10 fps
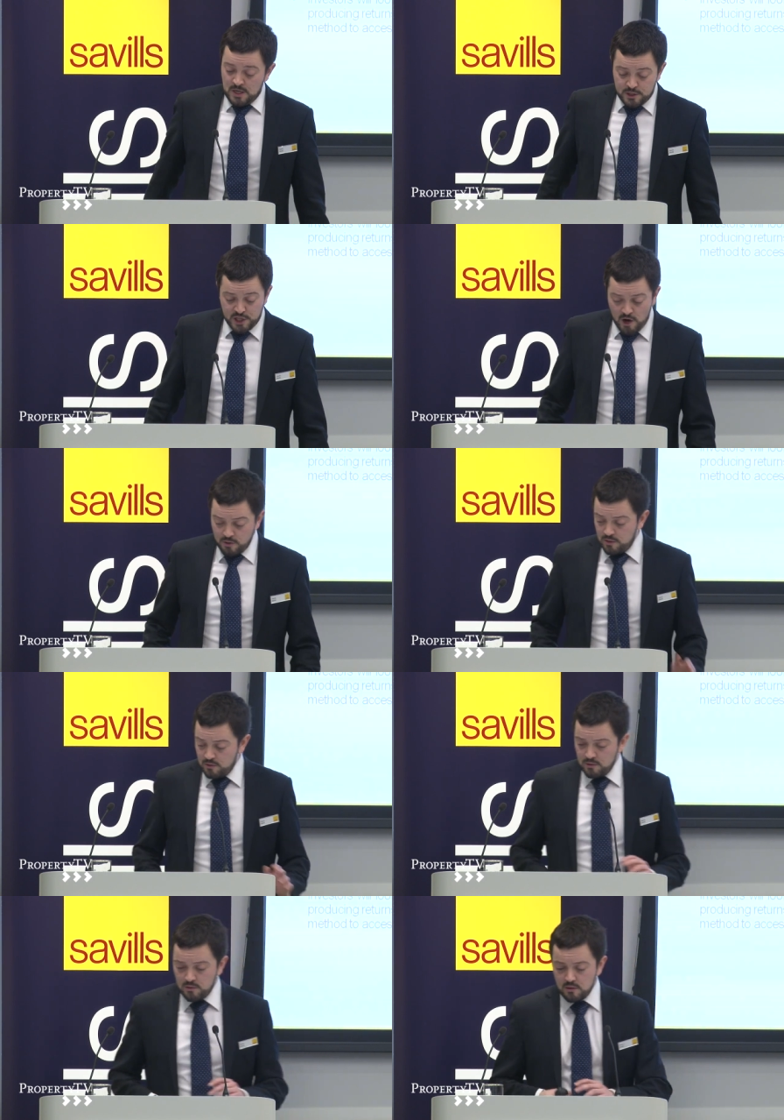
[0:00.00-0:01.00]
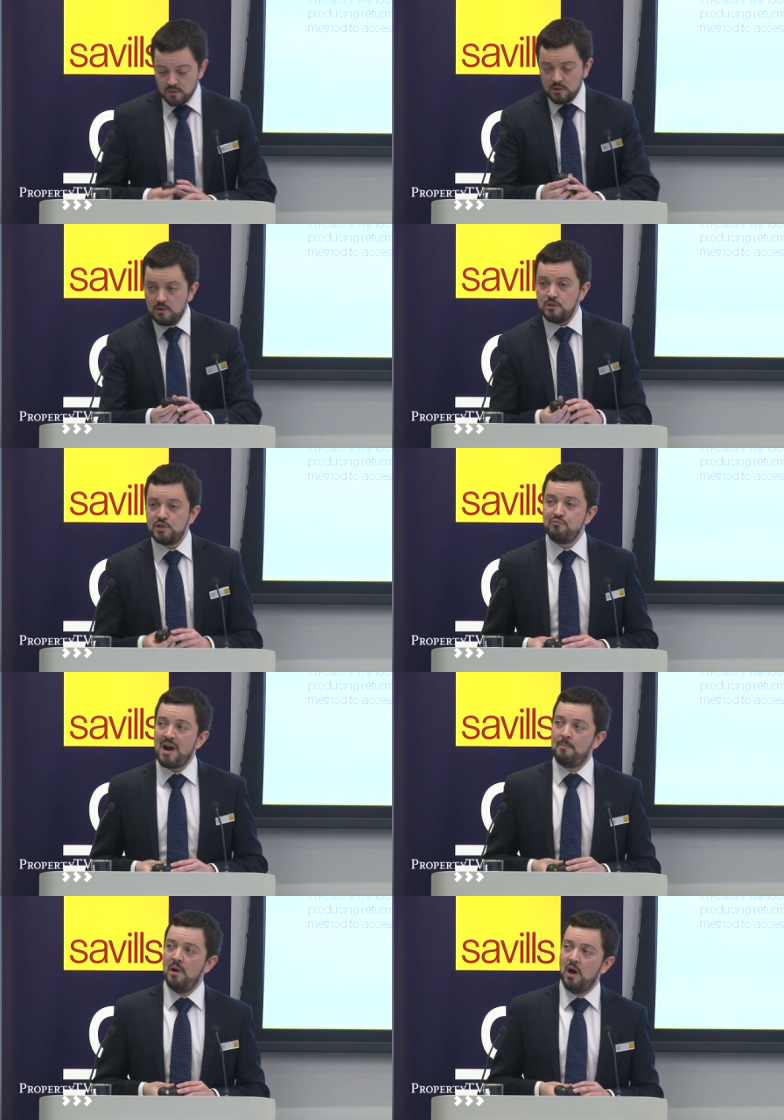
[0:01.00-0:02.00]
So, to
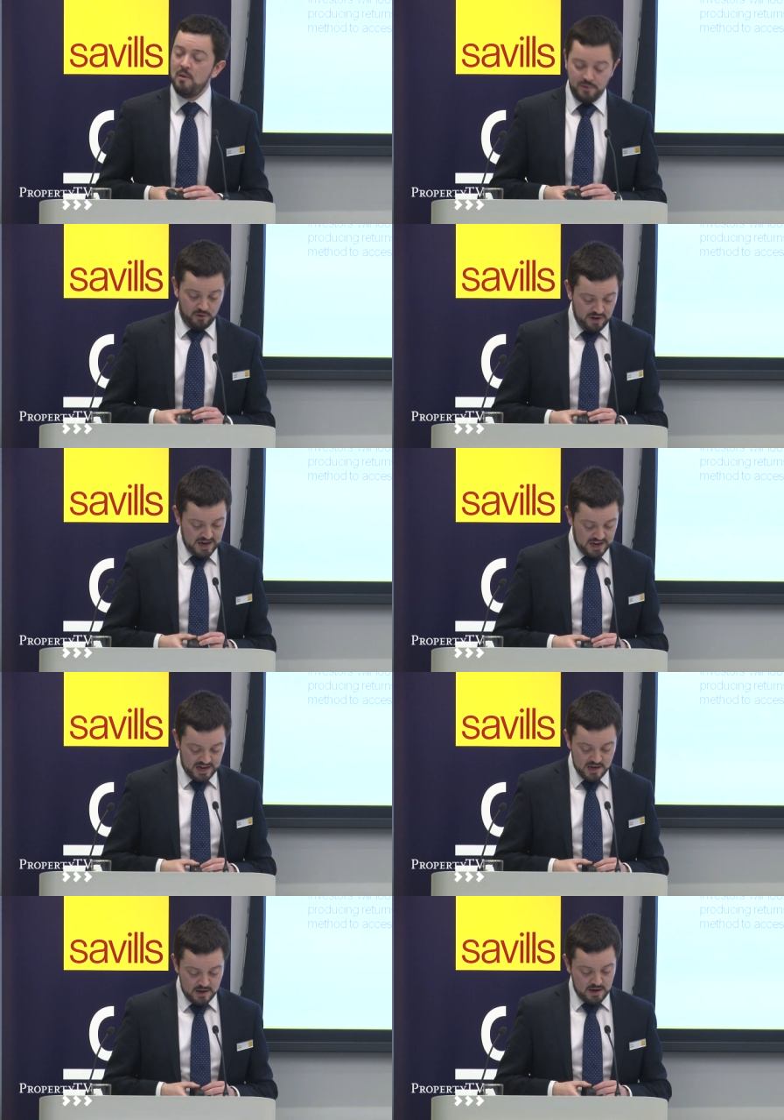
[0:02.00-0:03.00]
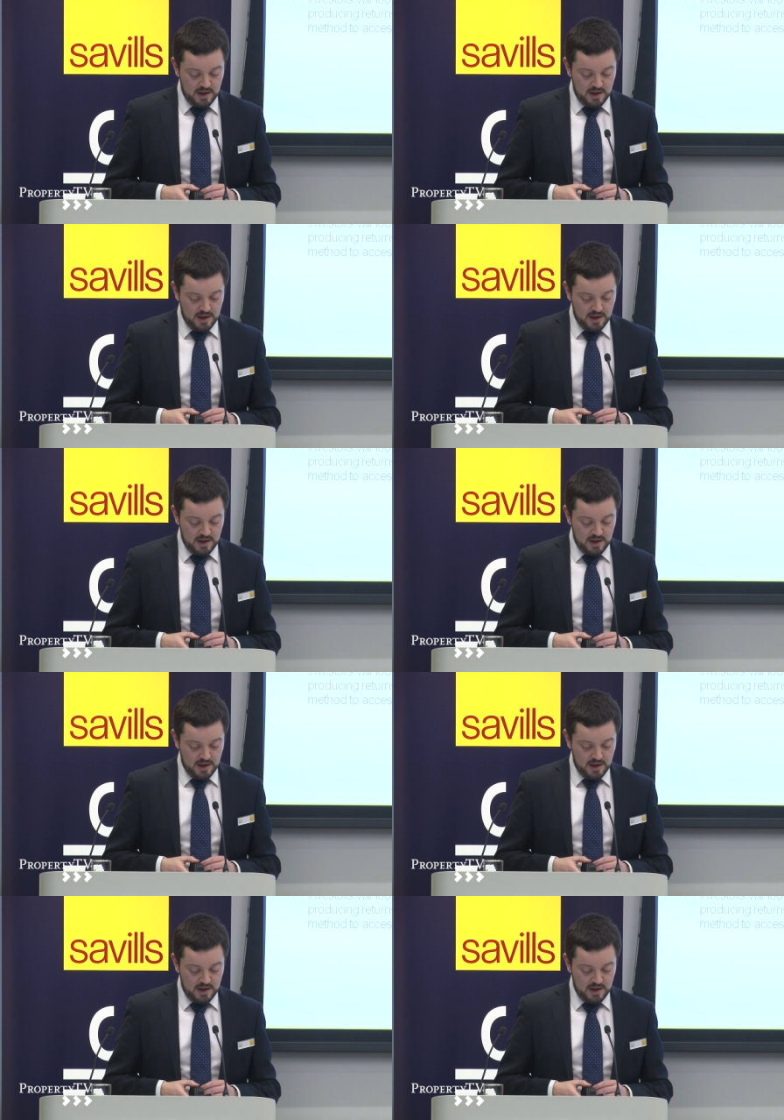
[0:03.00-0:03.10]
wrap up, really,